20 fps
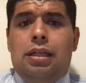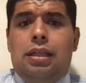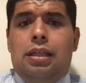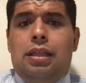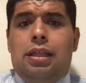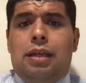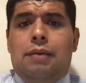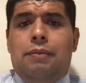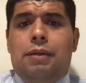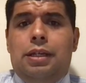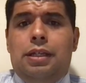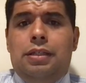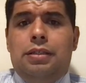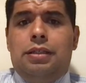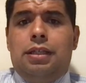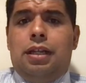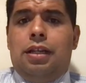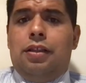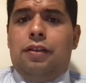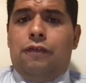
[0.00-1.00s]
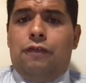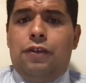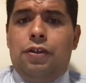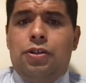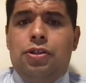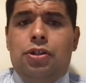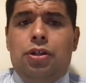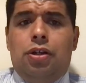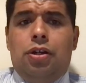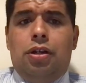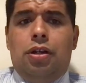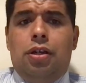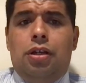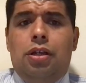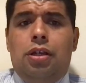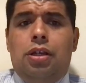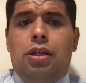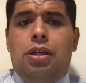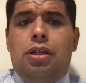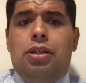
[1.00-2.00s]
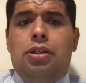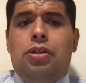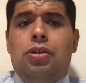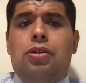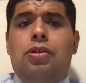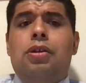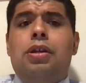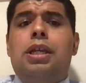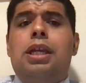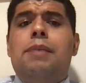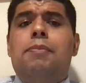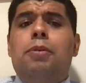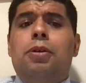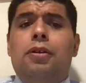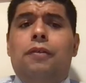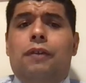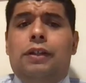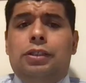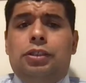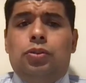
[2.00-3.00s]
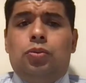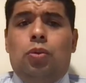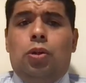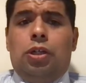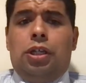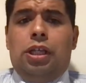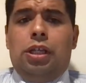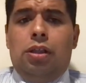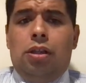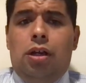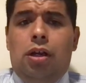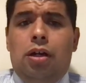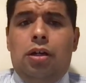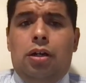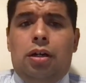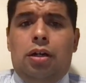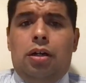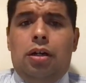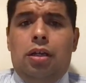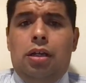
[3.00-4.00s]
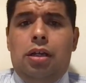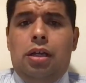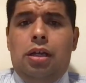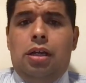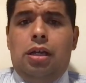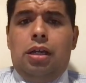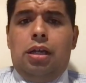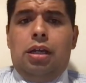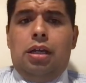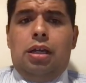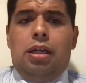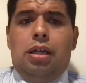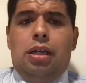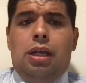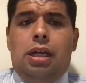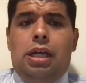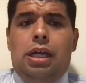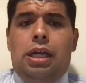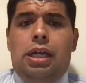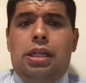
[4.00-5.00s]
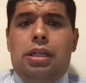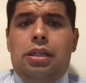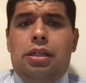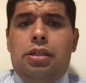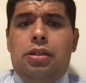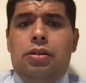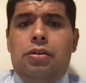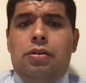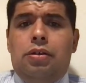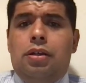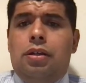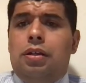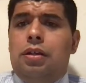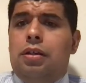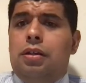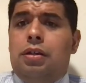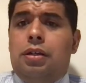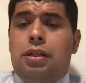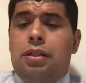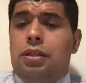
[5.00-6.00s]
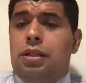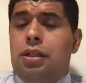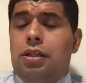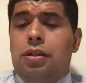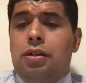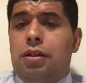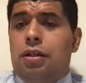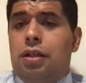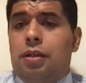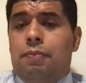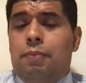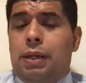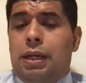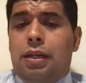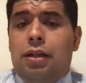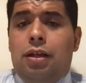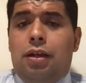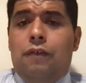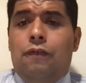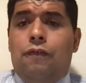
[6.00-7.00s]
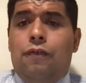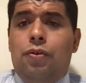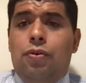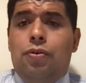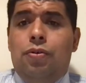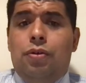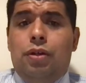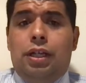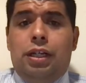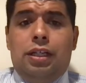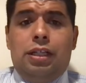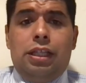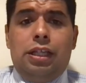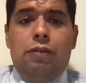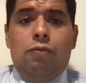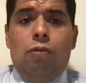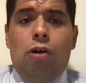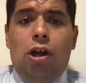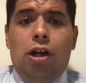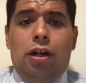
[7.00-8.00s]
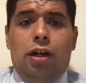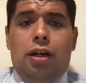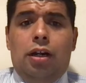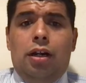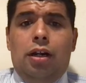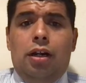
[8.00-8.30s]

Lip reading: That means that in the future, you can keep your devices working longer, and you can continue to depend on food and clean water.